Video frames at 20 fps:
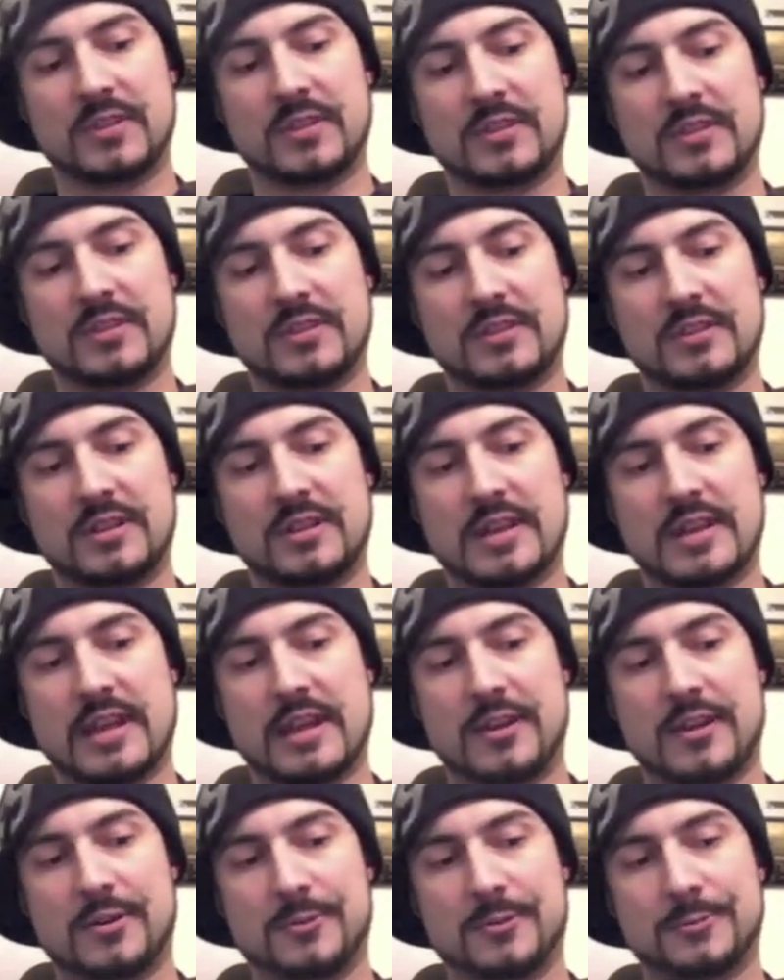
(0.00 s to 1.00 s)

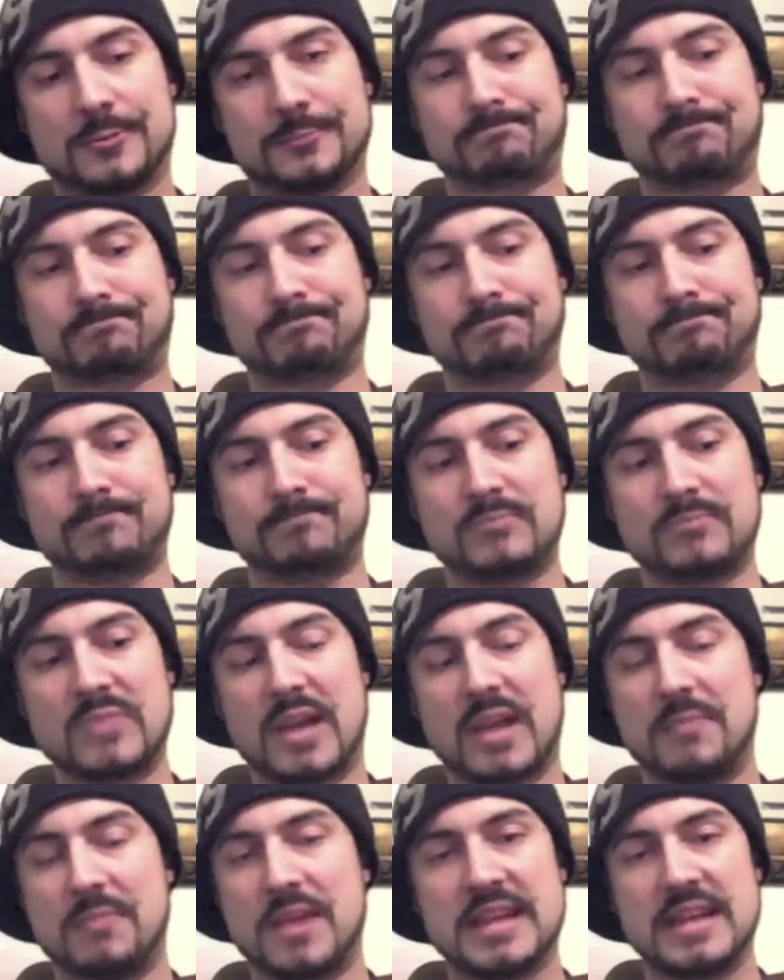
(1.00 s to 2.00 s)
Now, I'm
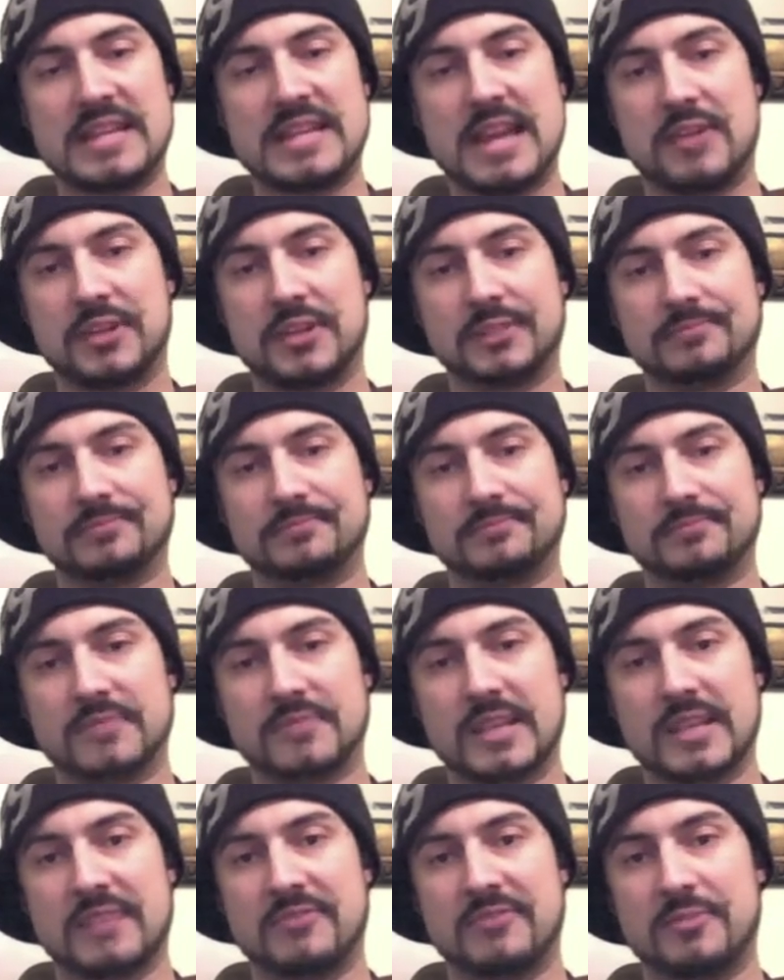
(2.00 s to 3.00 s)
not downing the
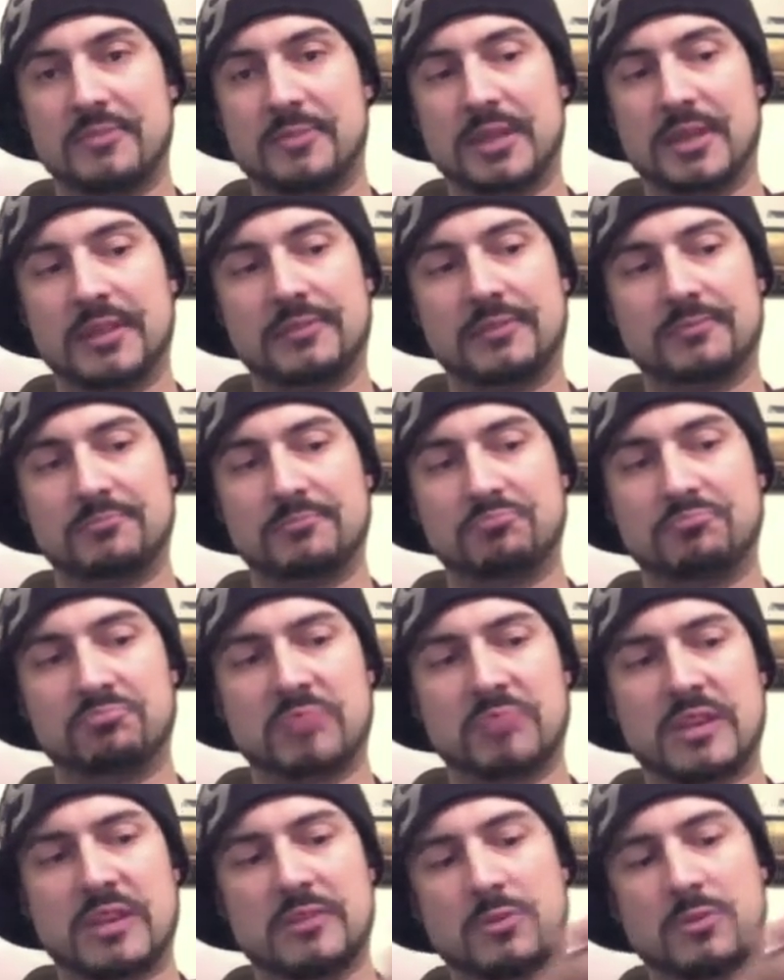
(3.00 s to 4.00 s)
MVP
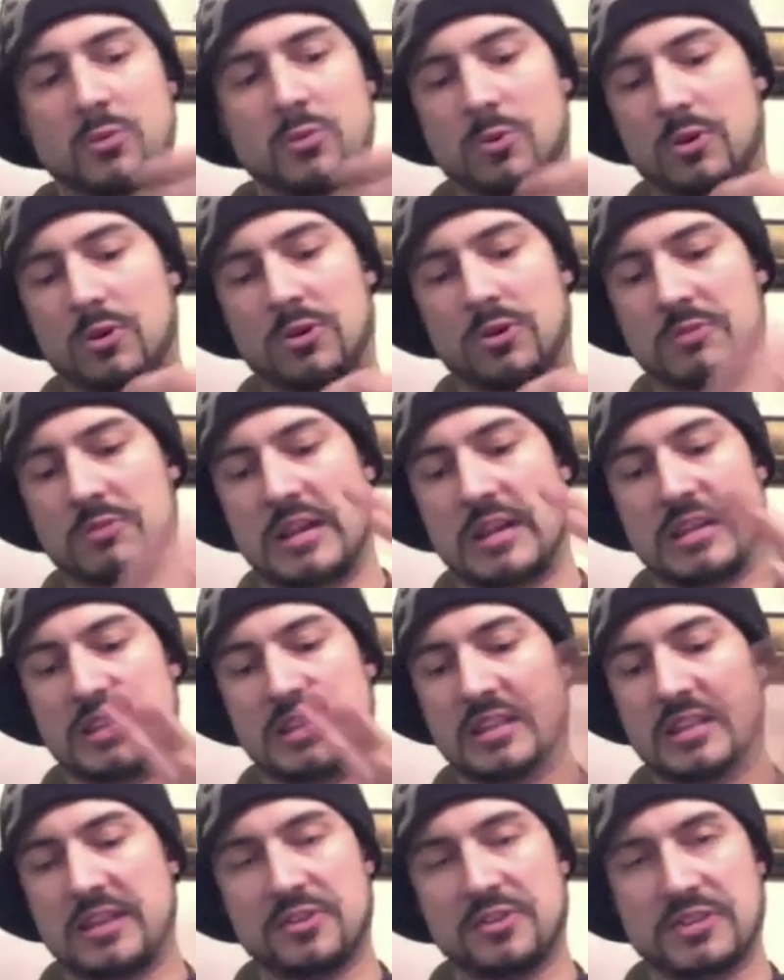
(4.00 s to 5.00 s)
or any of the
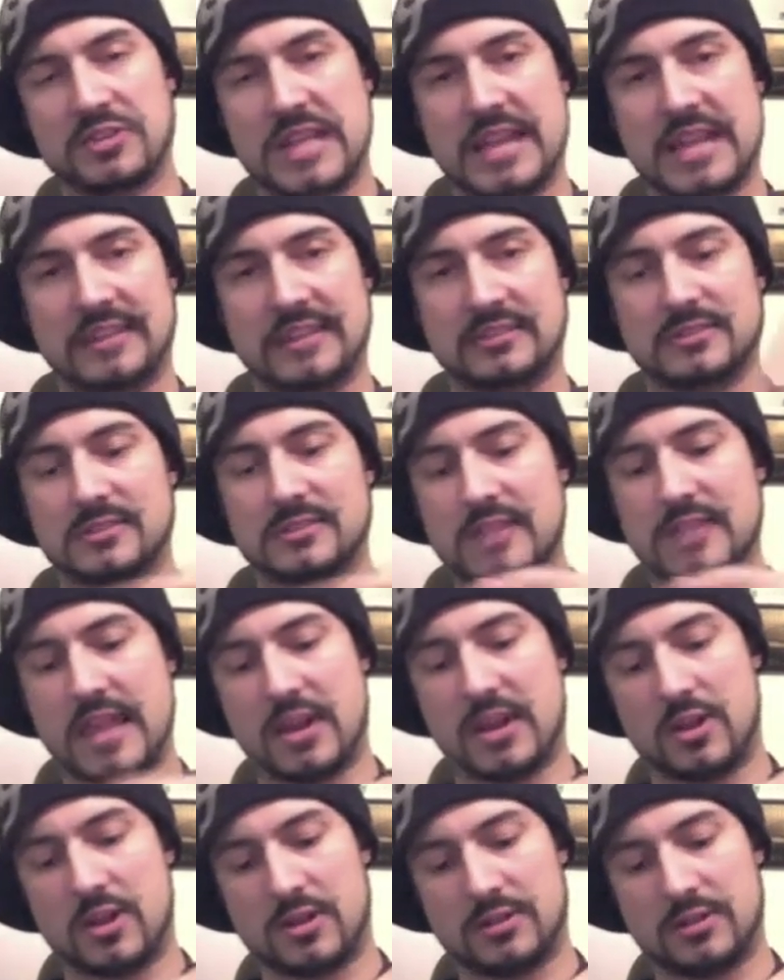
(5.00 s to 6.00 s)
other tanks at
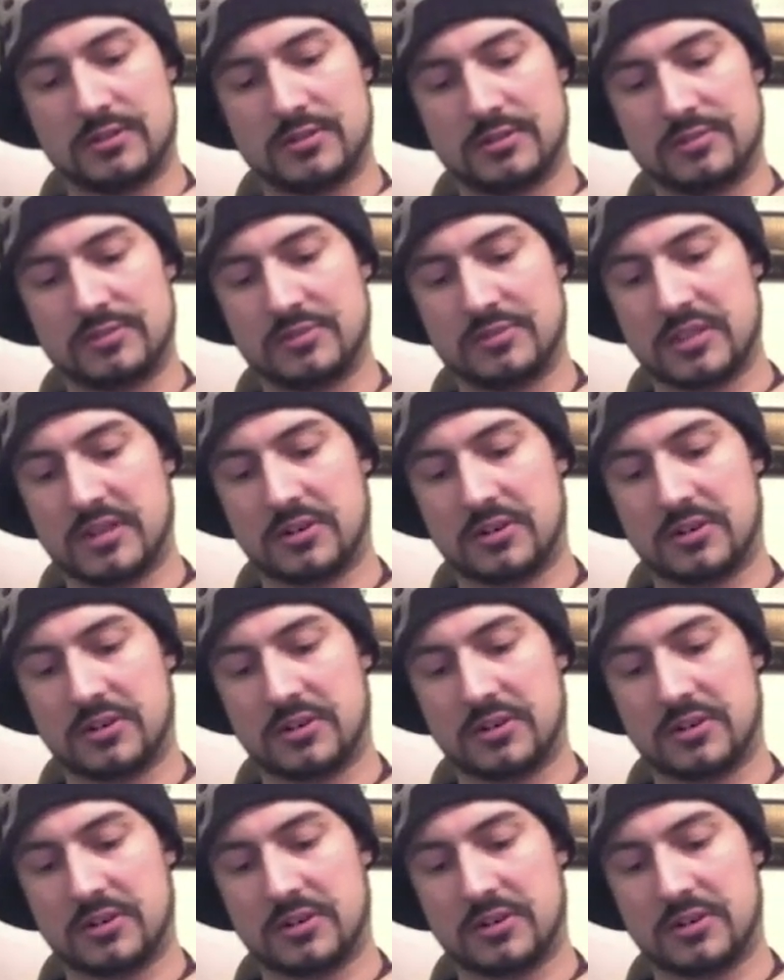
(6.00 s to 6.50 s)
all. They're